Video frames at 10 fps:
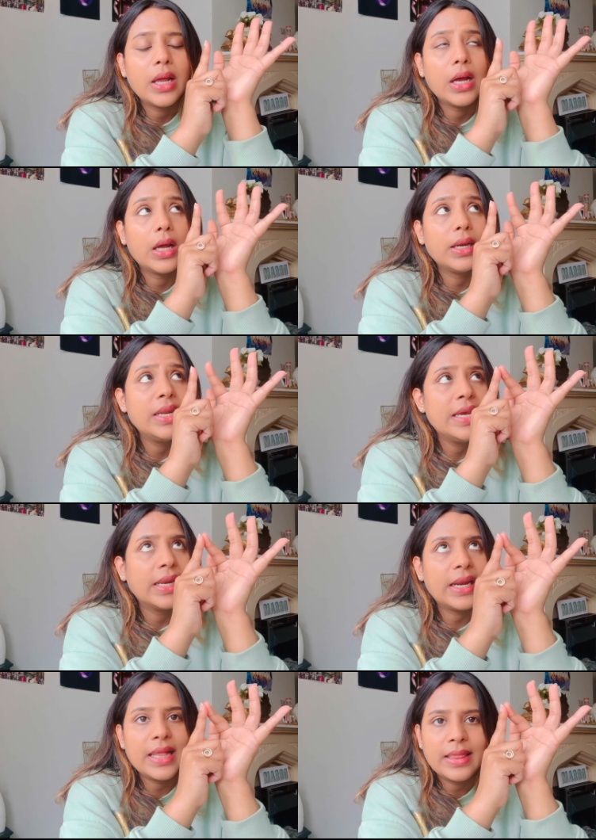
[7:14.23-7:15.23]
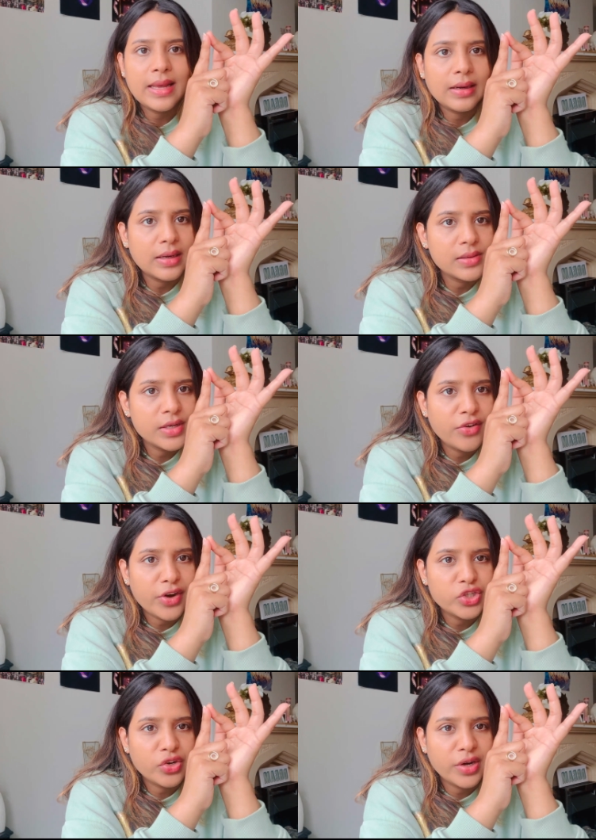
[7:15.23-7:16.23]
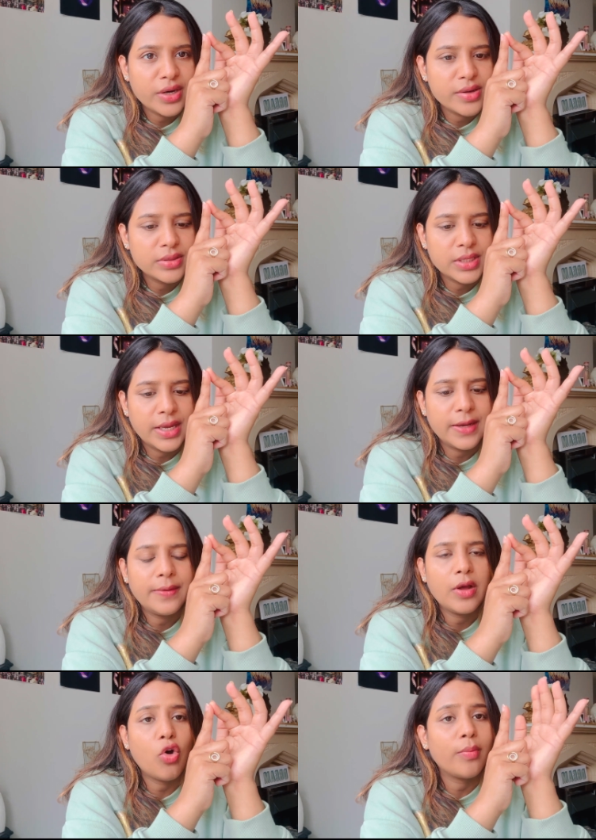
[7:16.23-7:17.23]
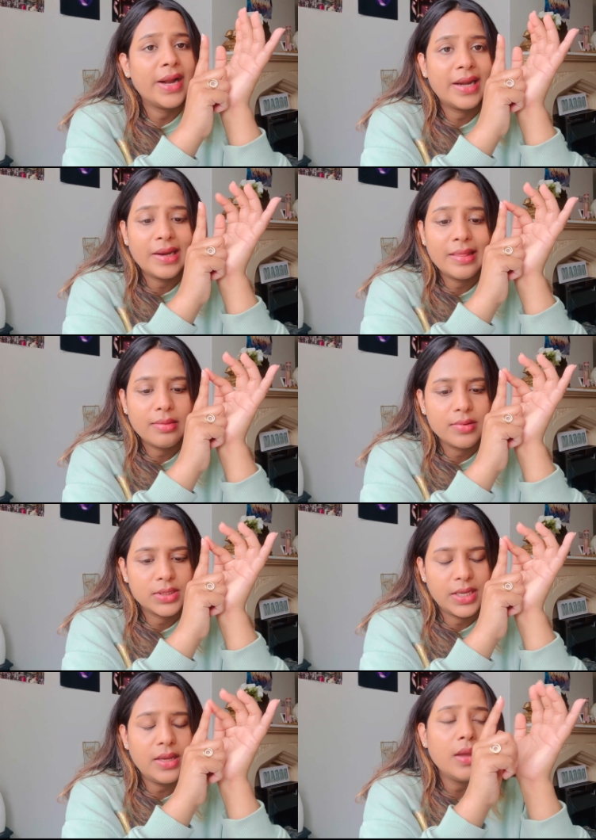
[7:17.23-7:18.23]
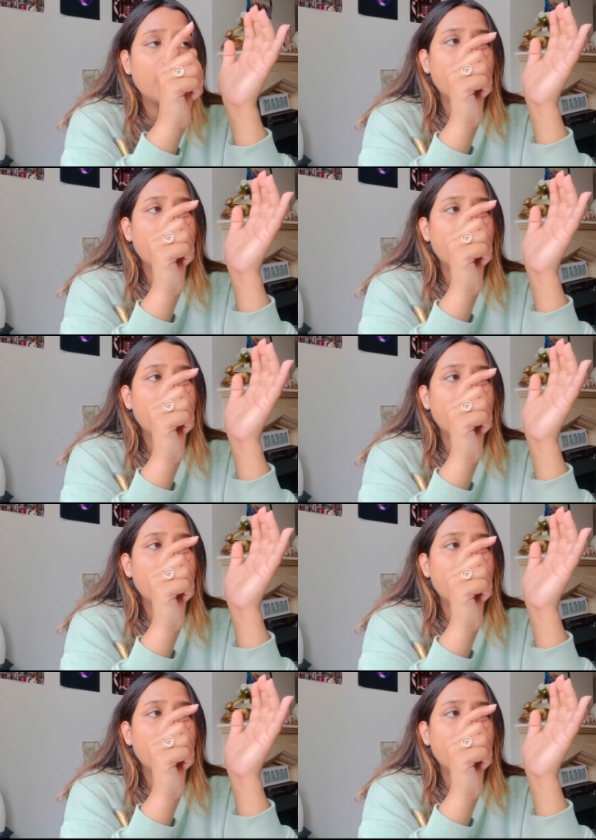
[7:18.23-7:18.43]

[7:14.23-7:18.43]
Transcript: legal and ethical consideration in nursing or mental health nursing,